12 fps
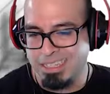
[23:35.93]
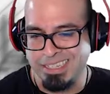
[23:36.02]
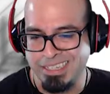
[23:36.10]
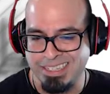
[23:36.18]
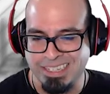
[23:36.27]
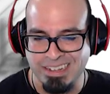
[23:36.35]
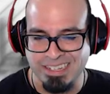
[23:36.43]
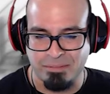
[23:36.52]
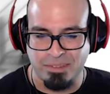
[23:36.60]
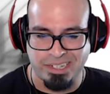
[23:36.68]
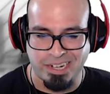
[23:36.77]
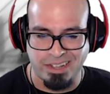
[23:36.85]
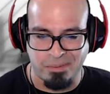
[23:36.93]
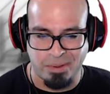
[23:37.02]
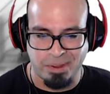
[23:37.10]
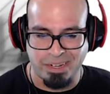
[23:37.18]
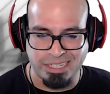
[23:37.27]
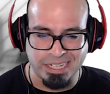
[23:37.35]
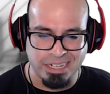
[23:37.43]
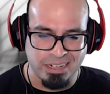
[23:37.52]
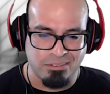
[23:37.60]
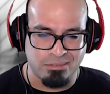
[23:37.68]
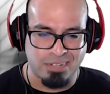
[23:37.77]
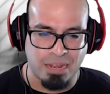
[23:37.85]
I still sell some of the jelly beans
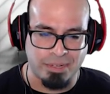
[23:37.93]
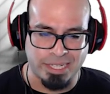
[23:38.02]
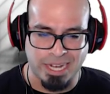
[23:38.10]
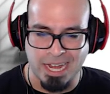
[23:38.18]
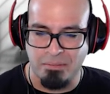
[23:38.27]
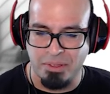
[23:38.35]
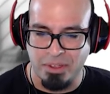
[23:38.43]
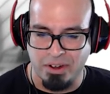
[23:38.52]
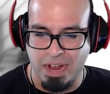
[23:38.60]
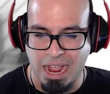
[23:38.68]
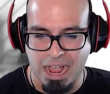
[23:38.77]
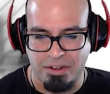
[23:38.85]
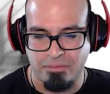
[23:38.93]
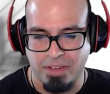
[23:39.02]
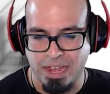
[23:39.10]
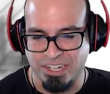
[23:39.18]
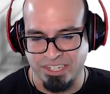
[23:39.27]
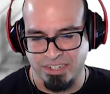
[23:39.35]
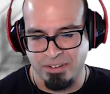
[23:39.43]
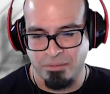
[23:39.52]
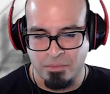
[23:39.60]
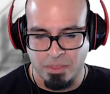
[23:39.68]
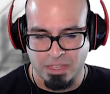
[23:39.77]
from time to time, but they're out of fashion.